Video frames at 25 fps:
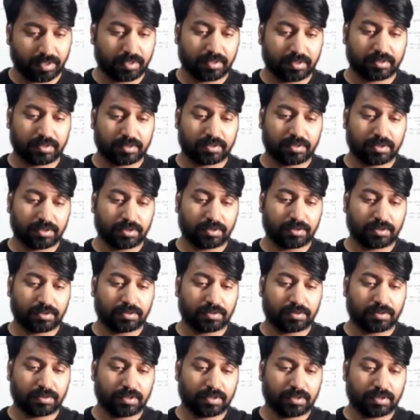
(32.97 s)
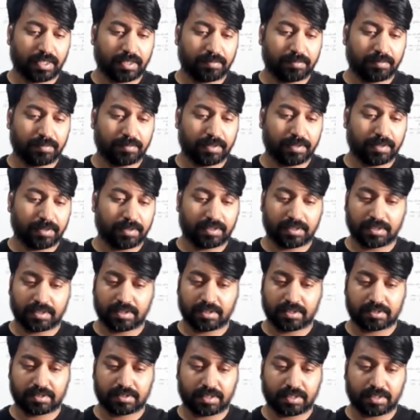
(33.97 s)
So let me
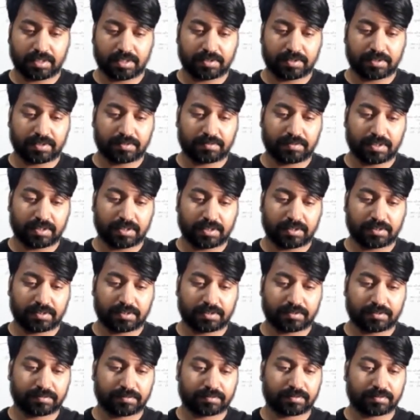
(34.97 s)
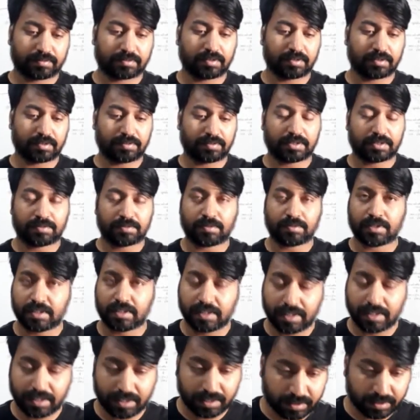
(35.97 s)
start with first. The first one
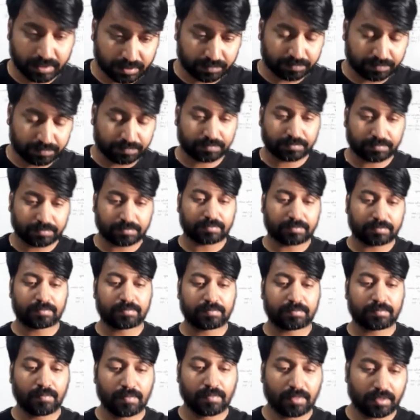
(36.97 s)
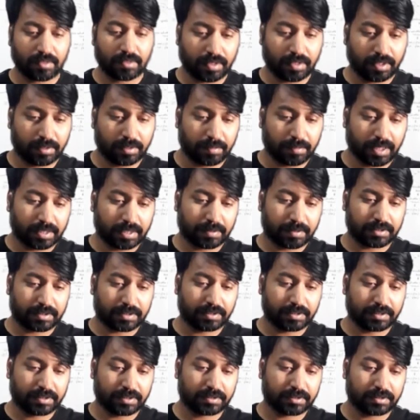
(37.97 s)
is the mass percentage.